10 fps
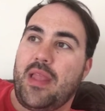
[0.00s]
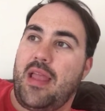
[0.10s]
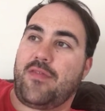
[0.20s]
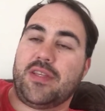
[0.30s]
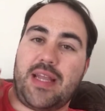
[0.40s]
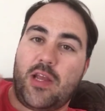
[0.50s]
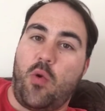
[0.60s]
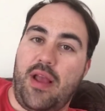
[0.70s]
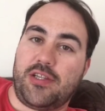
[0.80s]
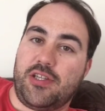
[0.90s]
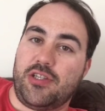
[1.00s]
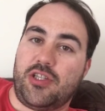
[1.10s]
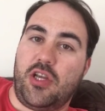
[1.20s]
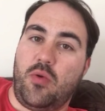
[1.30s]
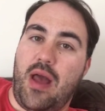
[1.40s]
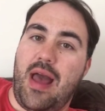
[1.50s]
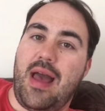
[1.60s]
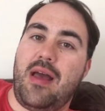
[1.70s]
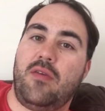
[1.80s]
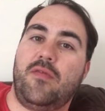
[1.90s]
if there's any questions you
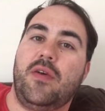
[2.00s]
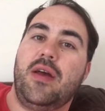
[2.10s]
have.